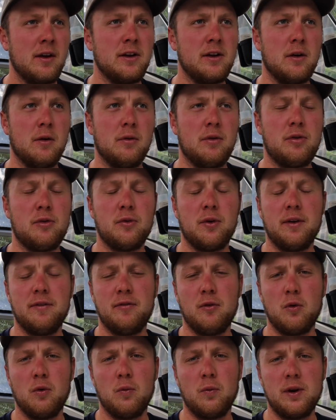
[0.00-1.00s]

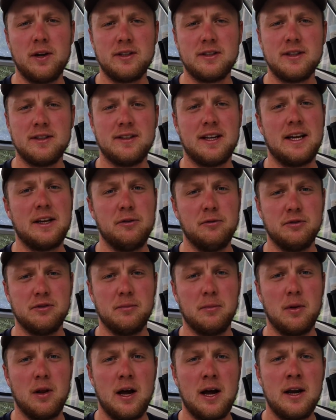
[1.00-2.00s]
3-4 weeks because I use
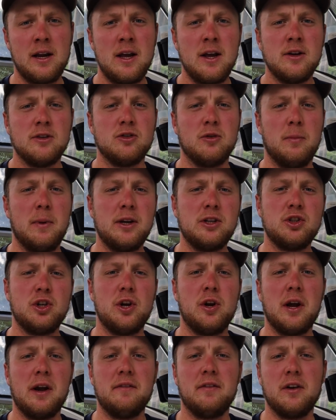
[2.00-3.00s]
them a lot. So make sure
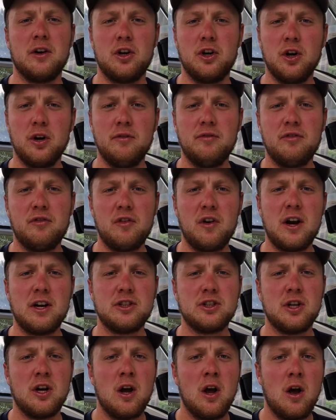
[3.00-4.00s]
you have a good
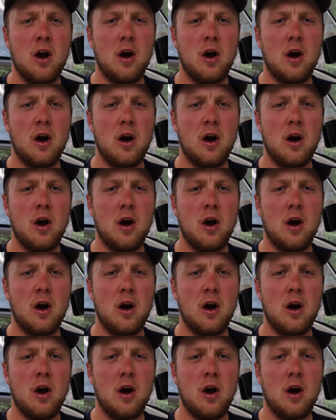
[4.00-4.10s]
fresh